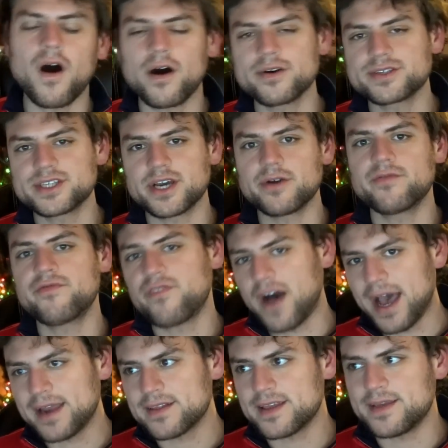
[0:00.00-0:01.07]
also
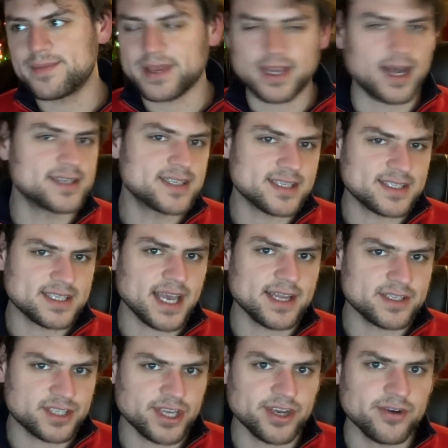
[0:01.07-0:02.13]
finally because it's
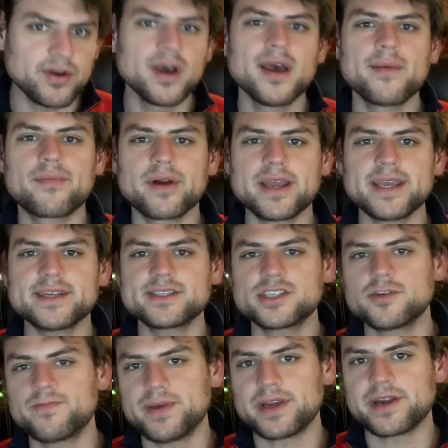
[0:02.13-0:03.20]
Zen 2 bringing
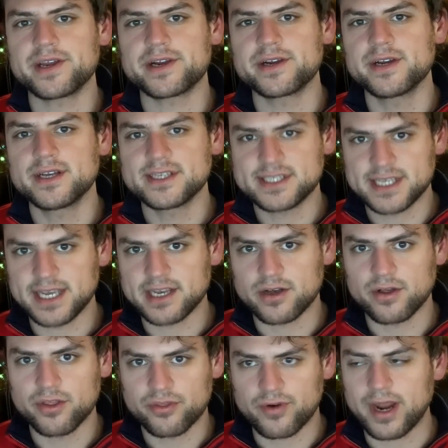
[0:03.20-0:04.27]
superior
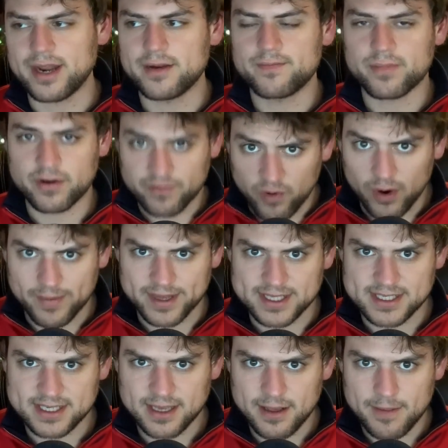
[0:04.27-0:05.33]
single threaded
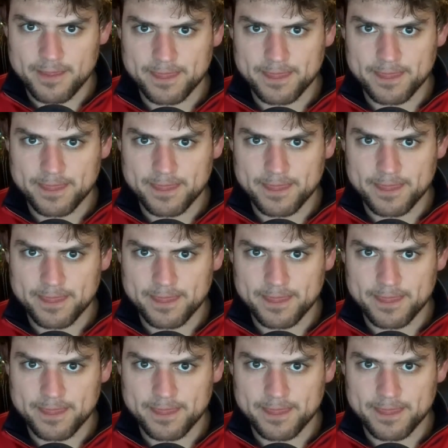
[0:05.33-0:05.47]
performance.